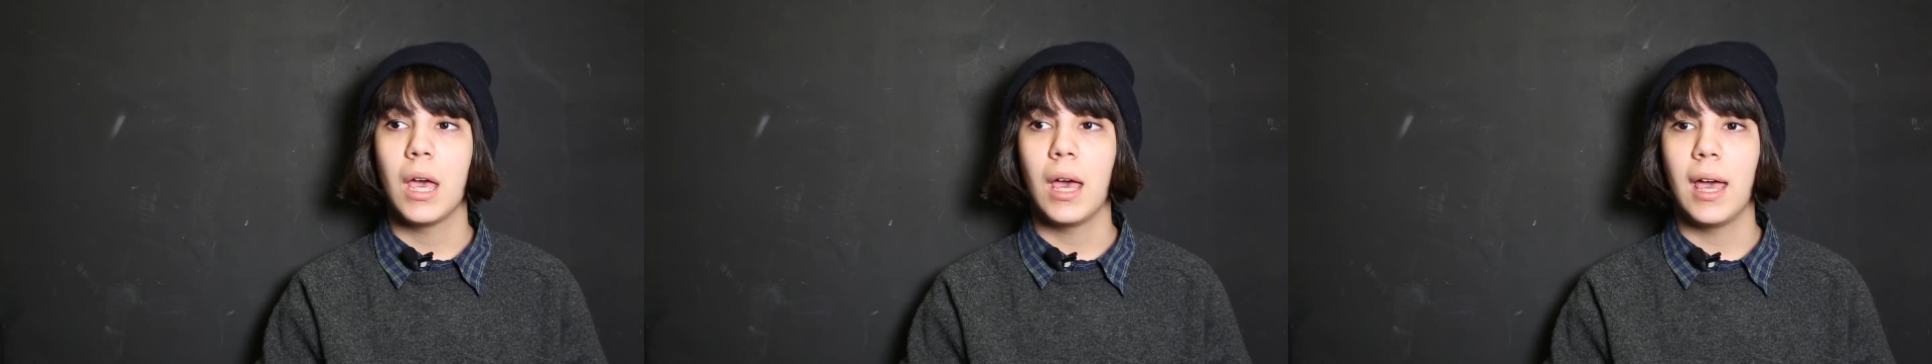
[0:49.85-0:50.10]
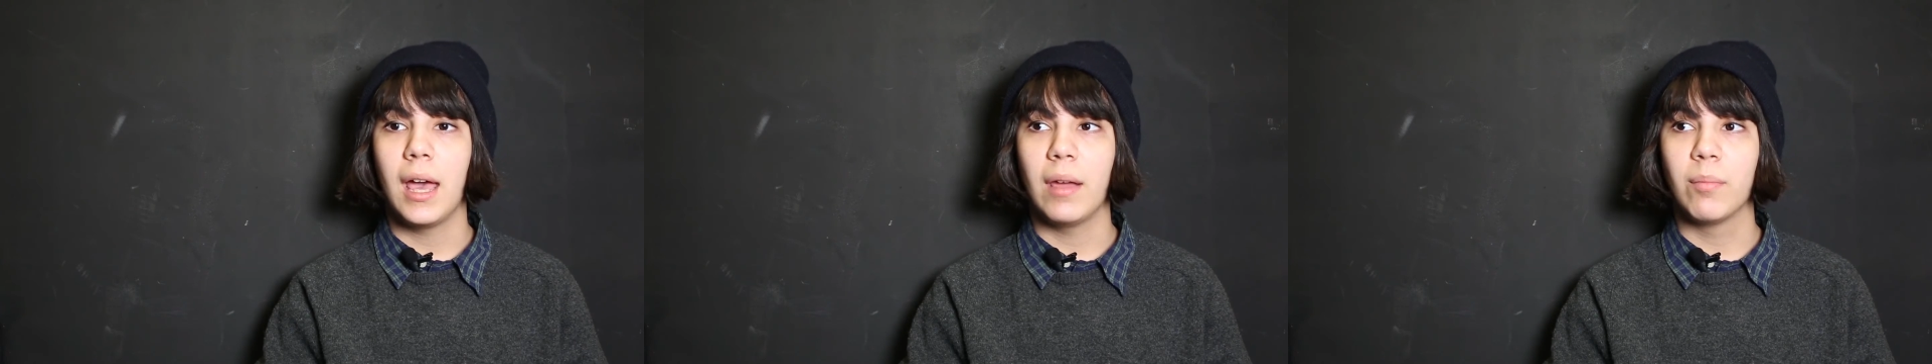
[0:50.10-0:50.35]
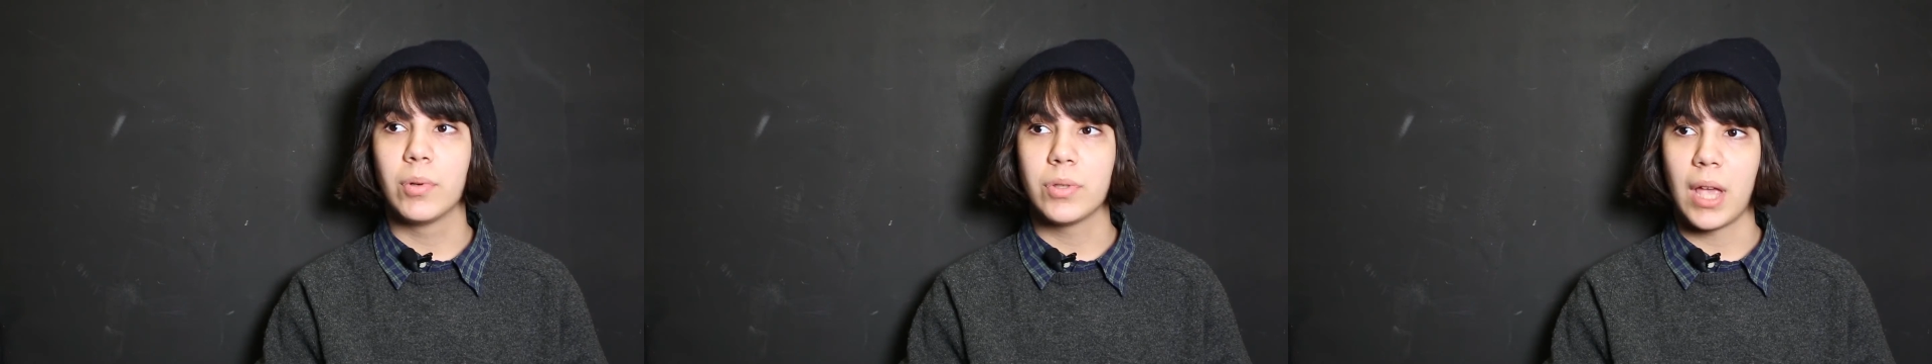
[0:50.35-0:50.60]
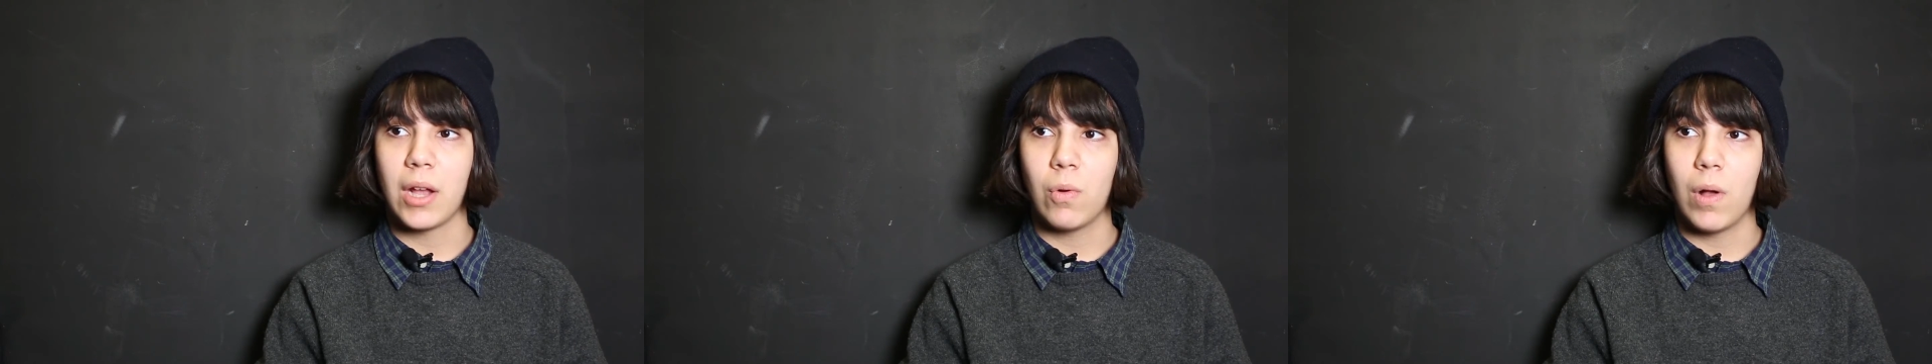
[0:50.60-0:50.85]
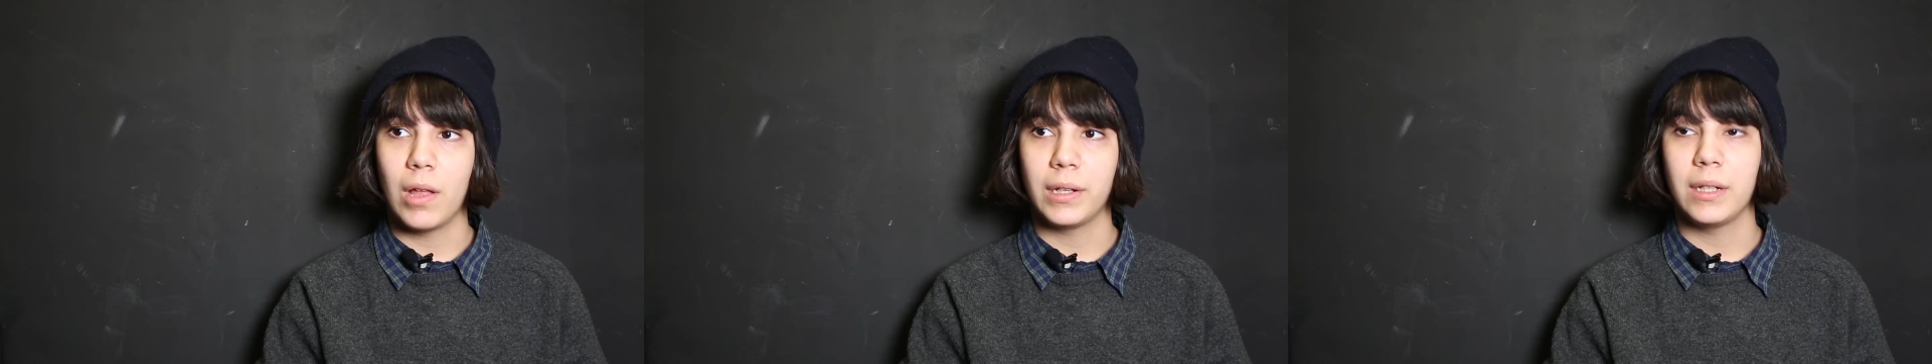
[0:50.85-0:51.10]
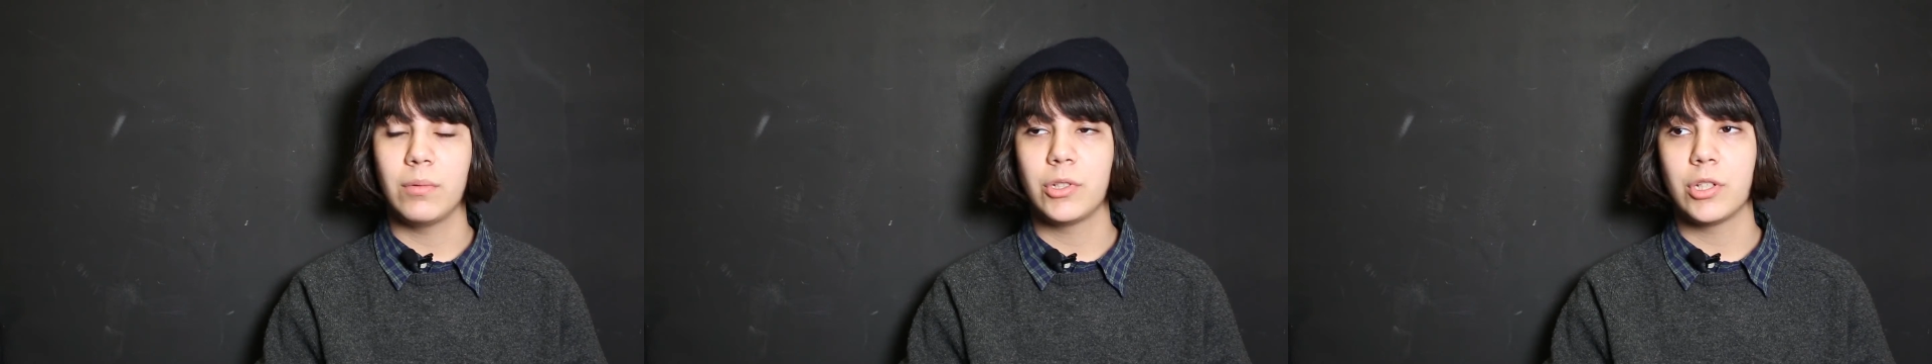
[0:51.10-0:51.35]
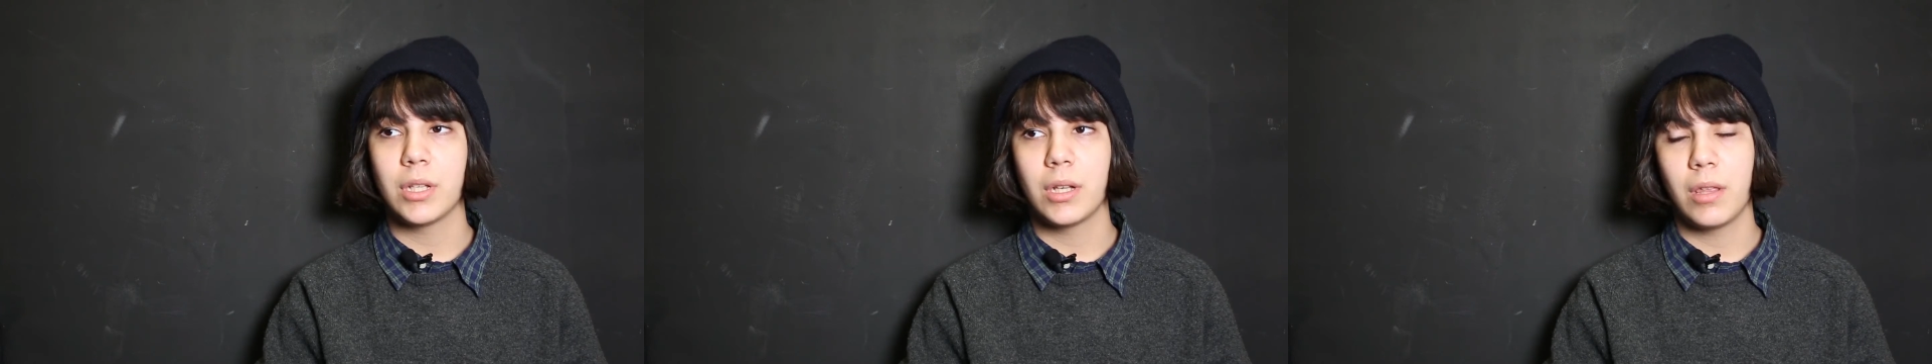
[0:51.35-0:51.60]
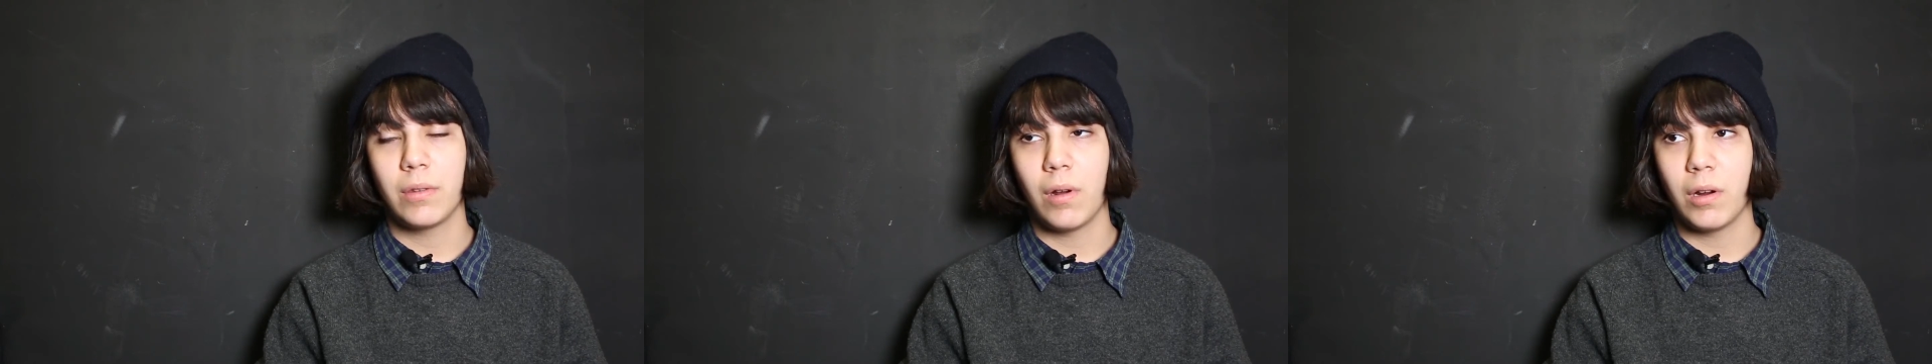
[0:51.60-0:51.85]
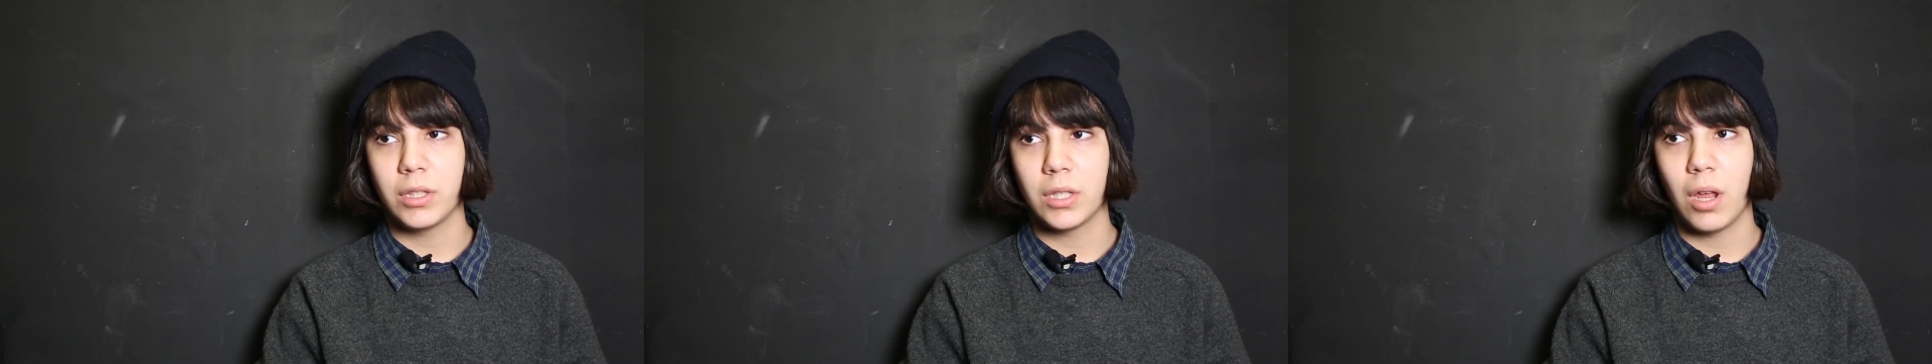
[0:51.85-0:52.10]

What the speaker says: at Bruce High Quality, which is another arts